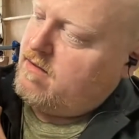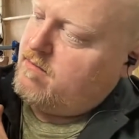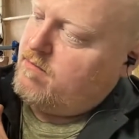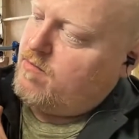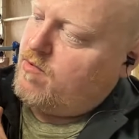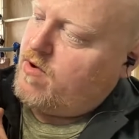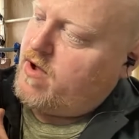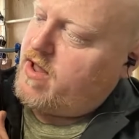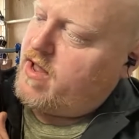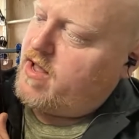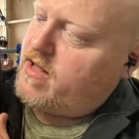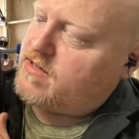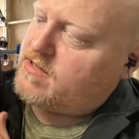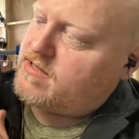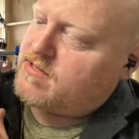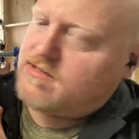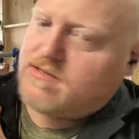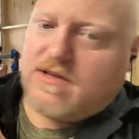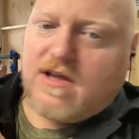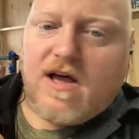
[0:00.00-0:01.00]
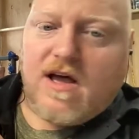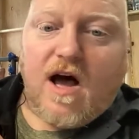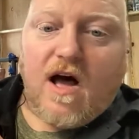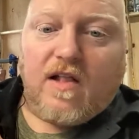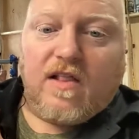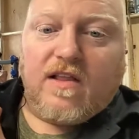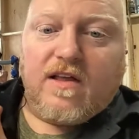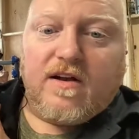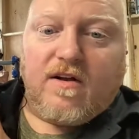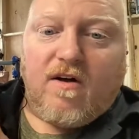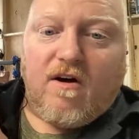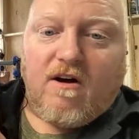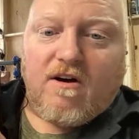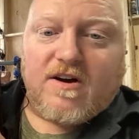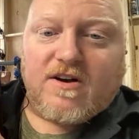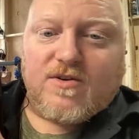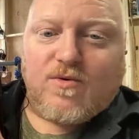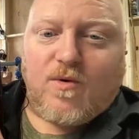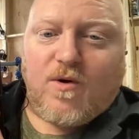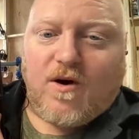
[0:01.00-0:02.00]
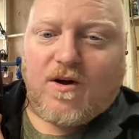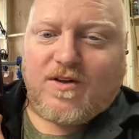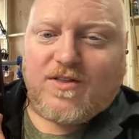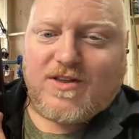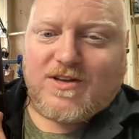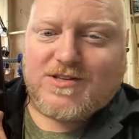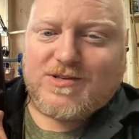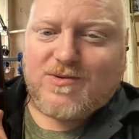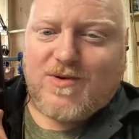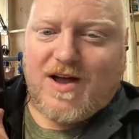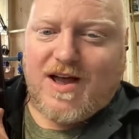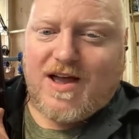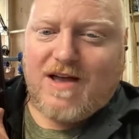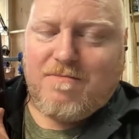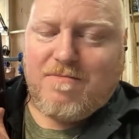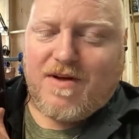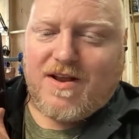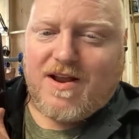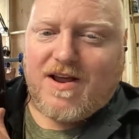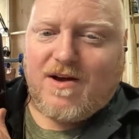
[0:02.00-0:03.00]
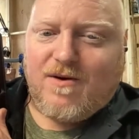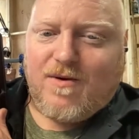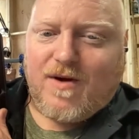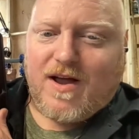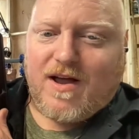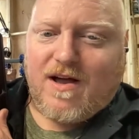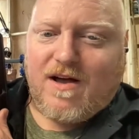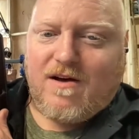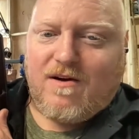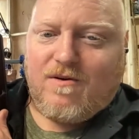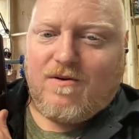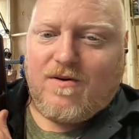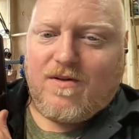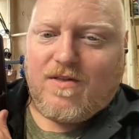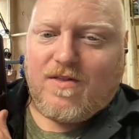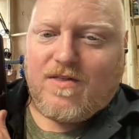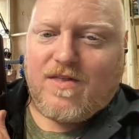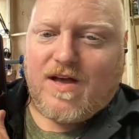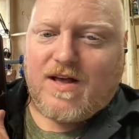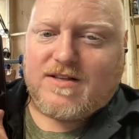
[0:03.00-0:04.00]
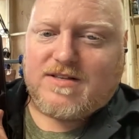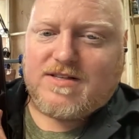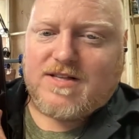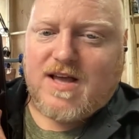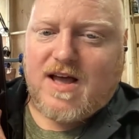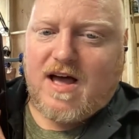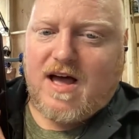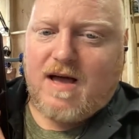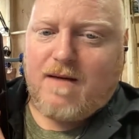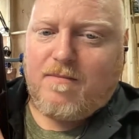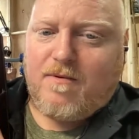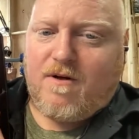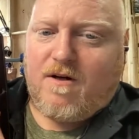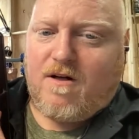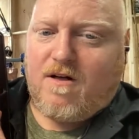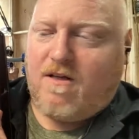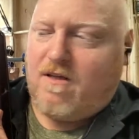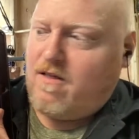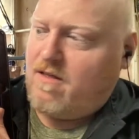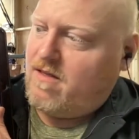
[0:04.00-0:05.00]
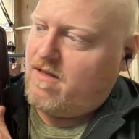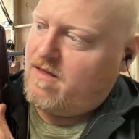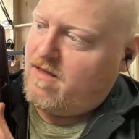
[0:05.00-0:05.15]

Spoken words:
boy, it's a little hard to work this way, but here we go. That's the eyeball.